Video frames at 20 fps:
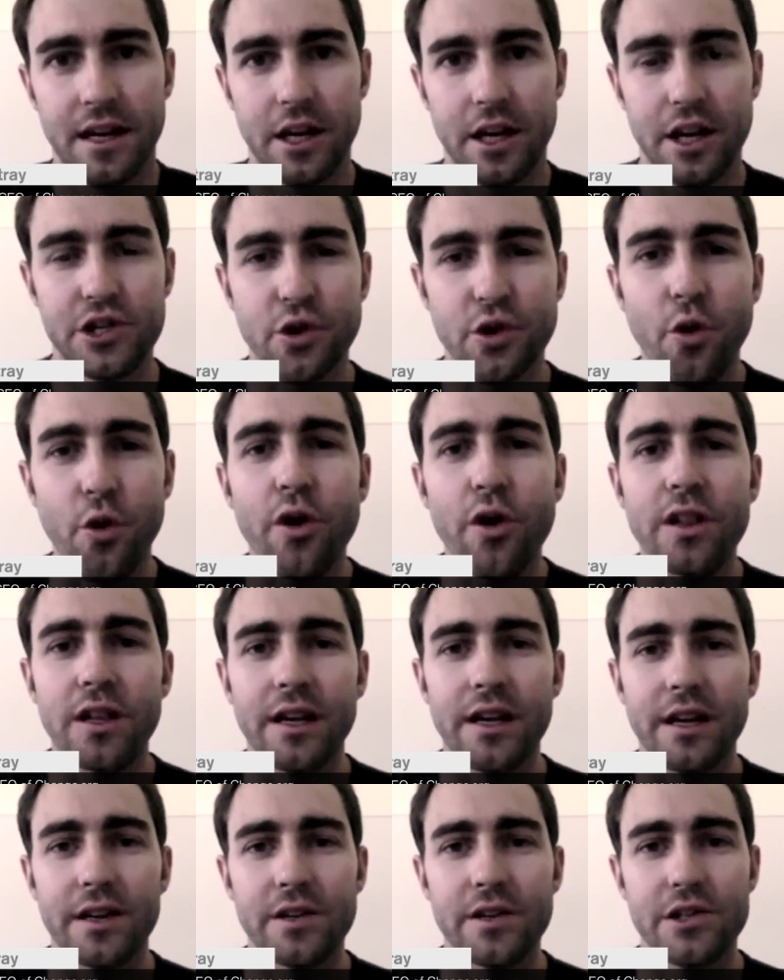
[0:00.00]

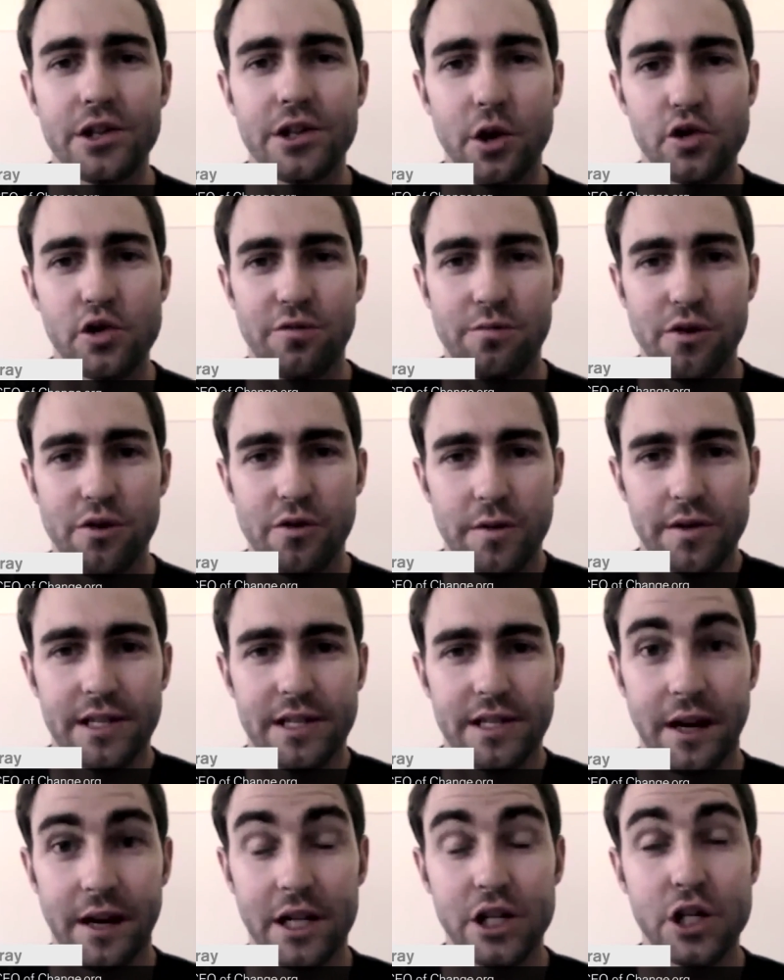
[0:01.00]
Historically, social movements
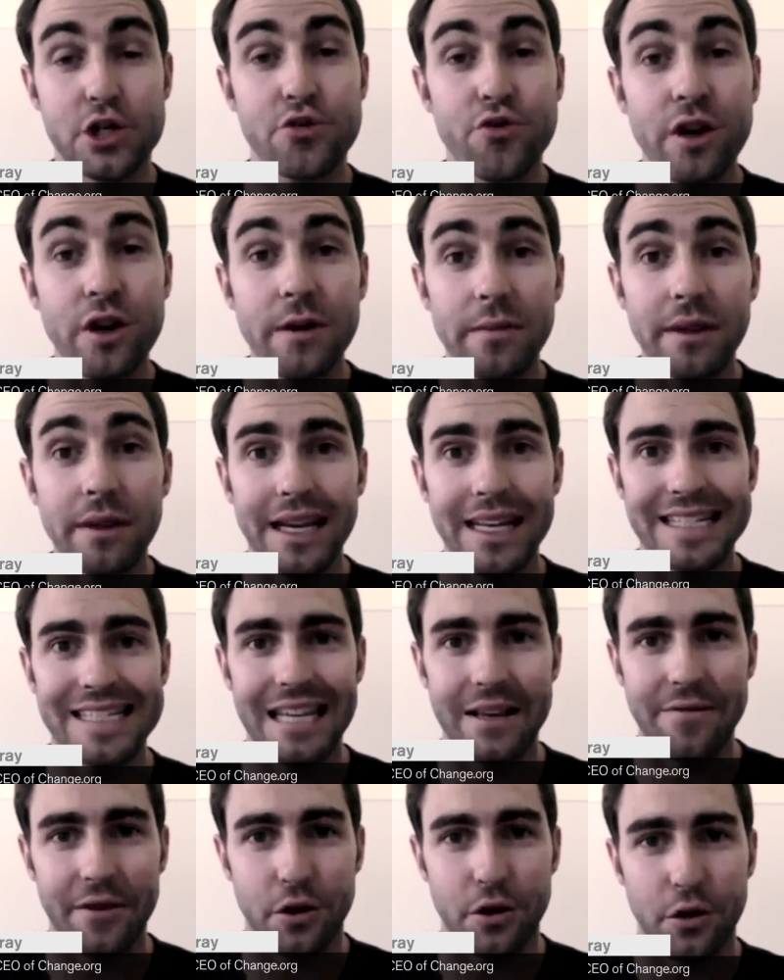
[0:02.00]
have been extremely
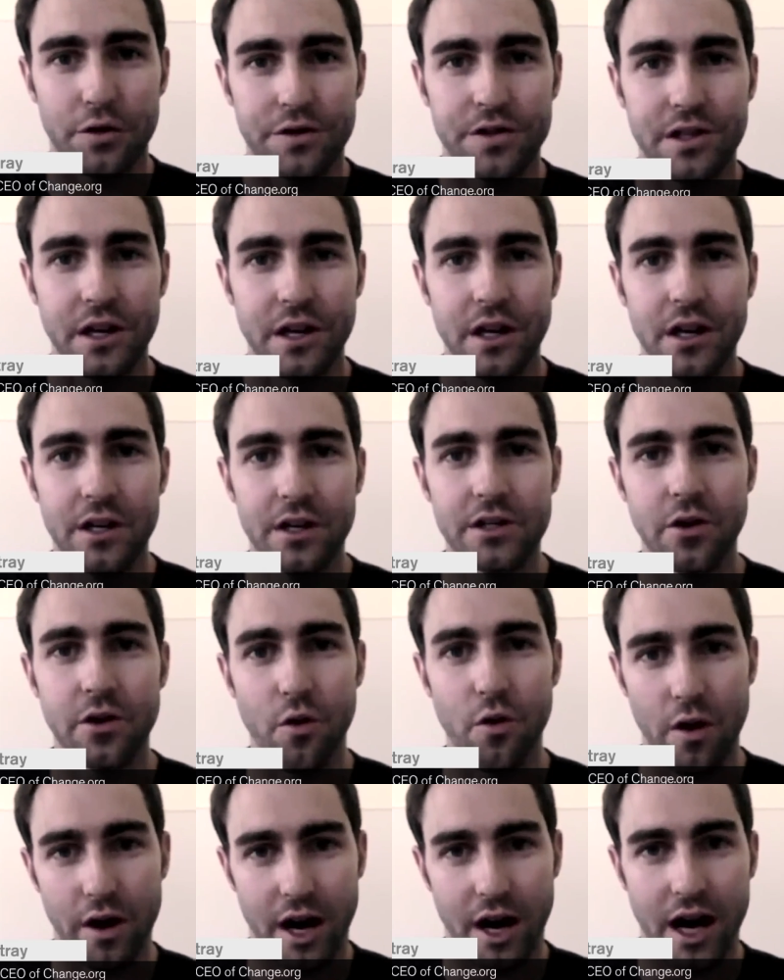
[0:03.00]
difficult to
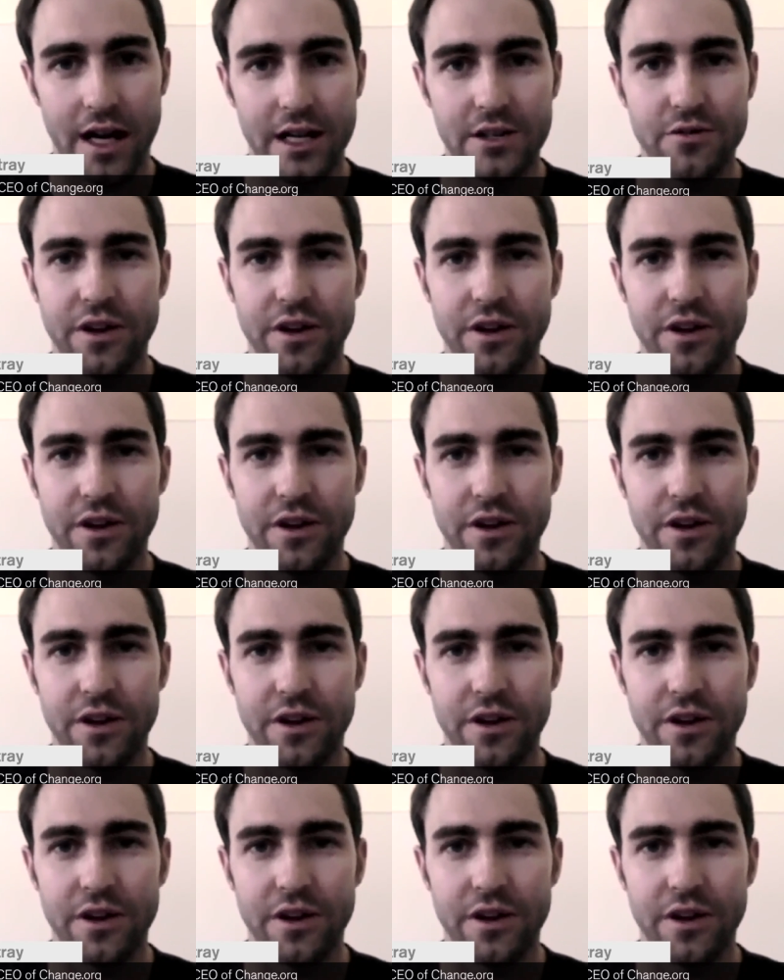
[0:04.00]
organize.